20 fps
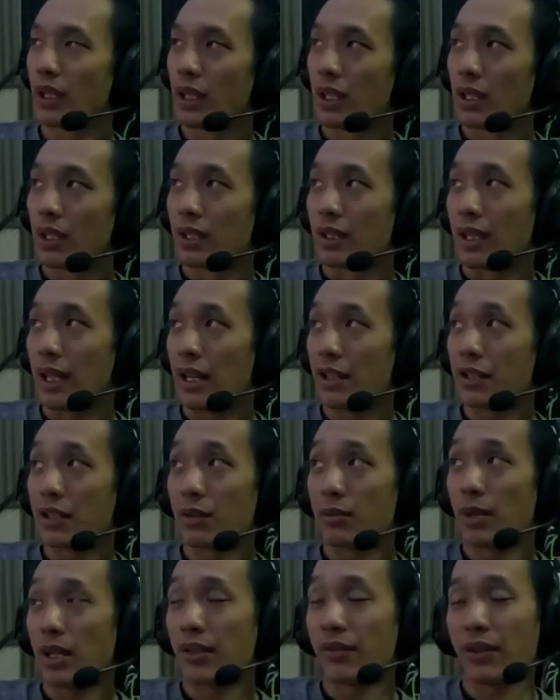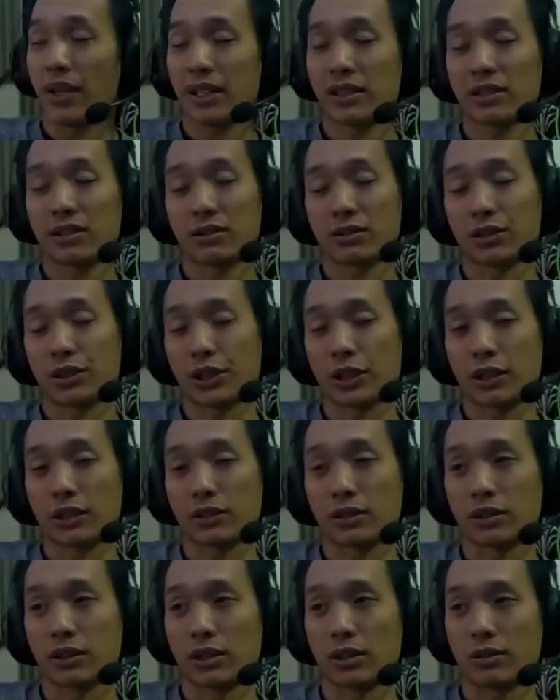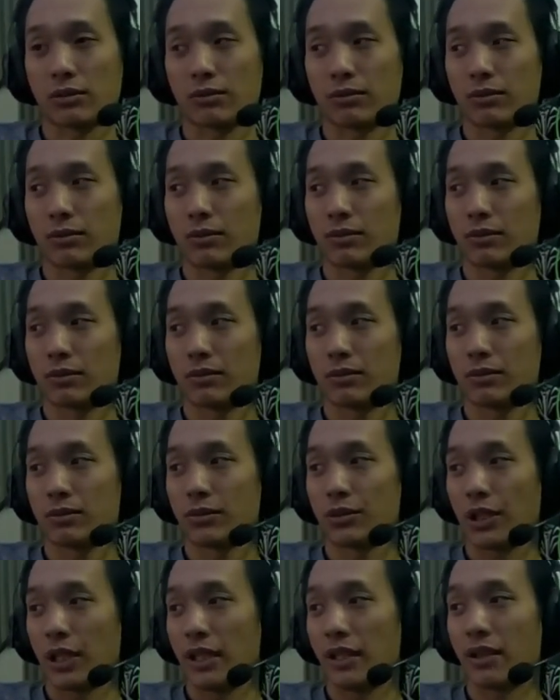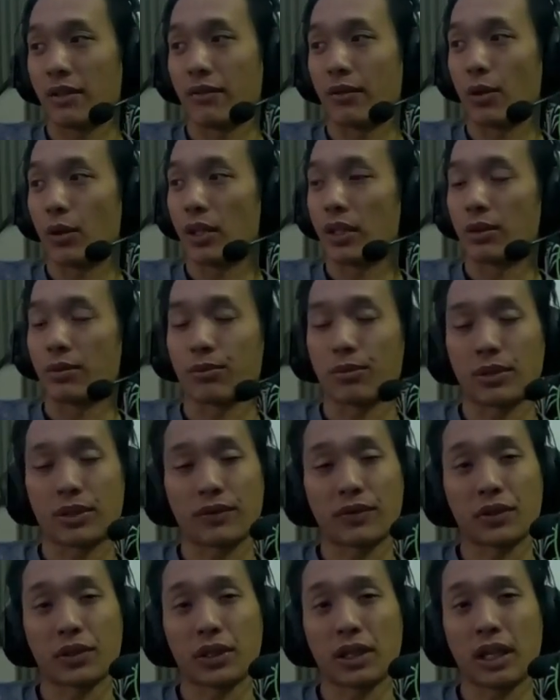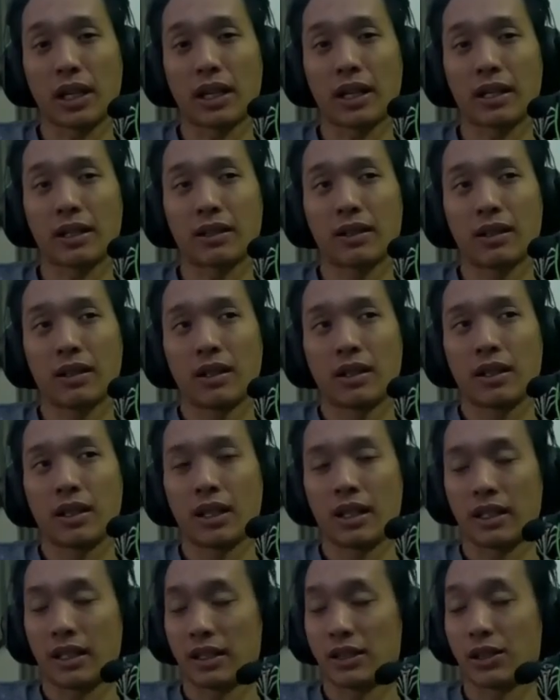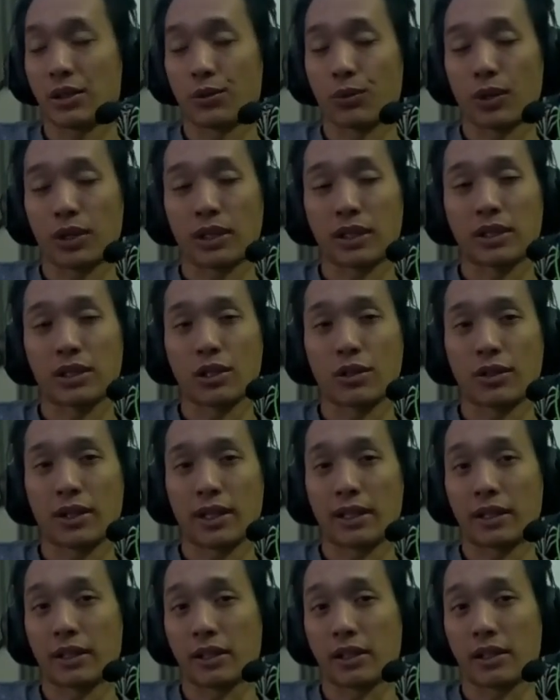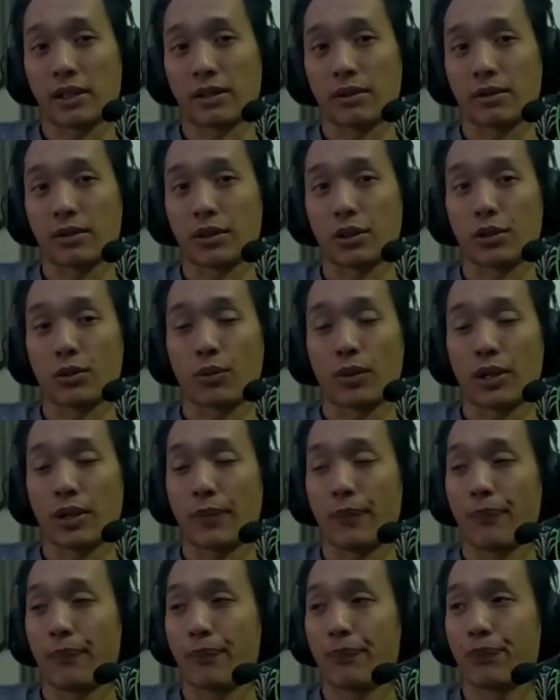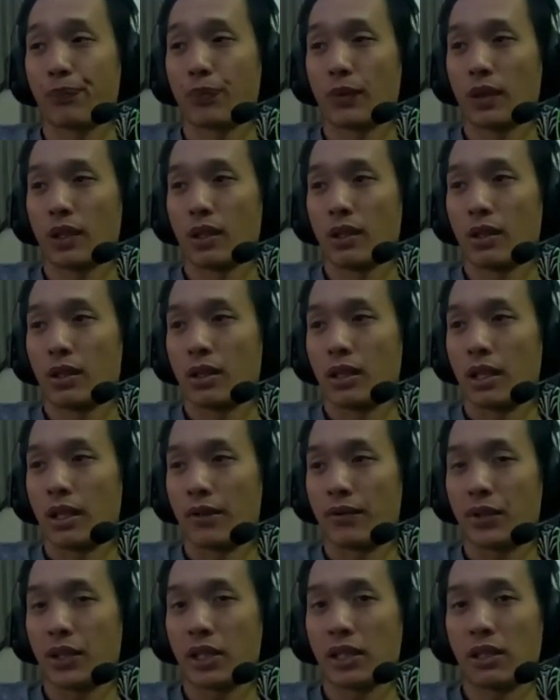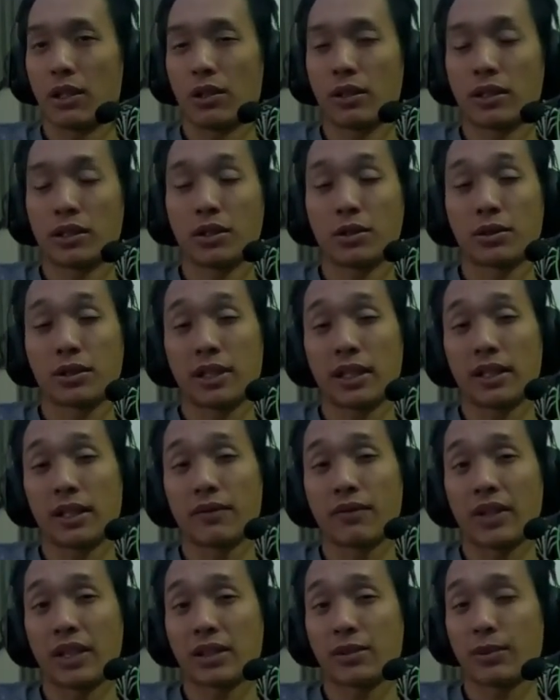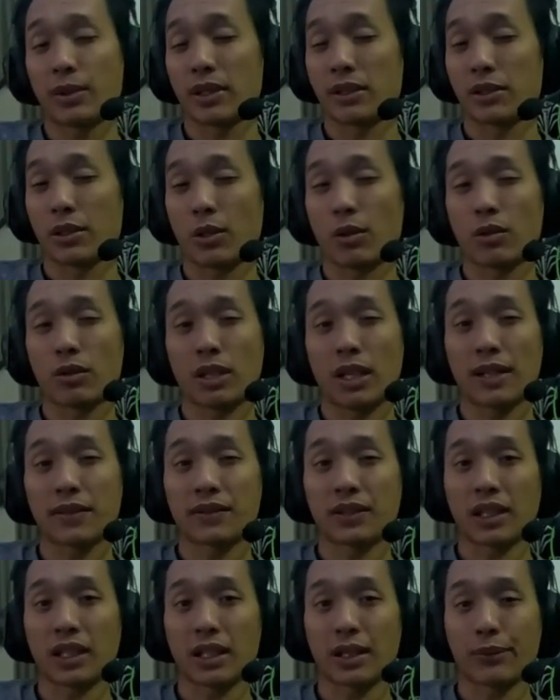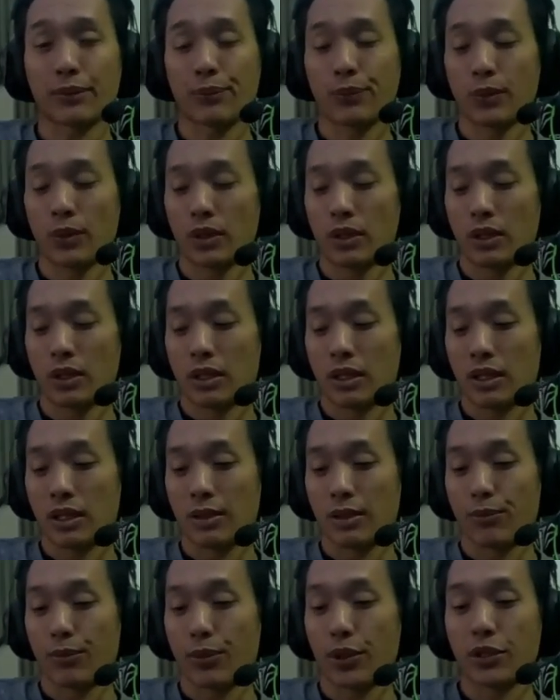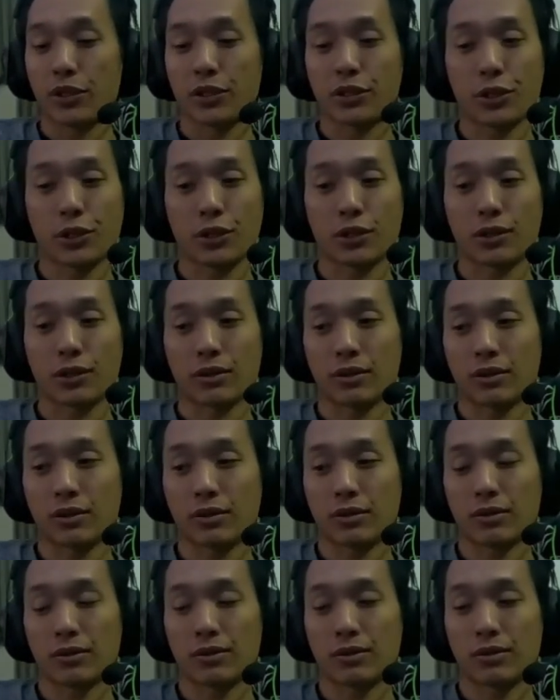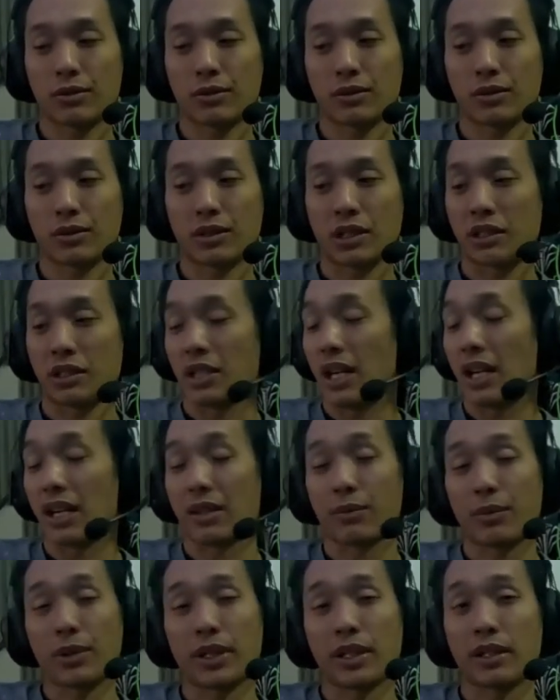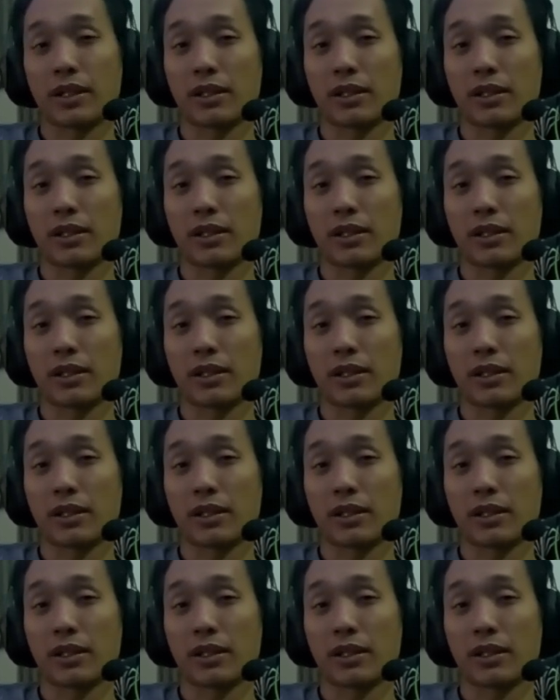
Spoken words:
now you can buy fractional shares, so try to avoid them if you can, unless you really know that they're gonna do well. If you can only do 10 investment in your whole lifetime, I'm pretty sure they're not gonna be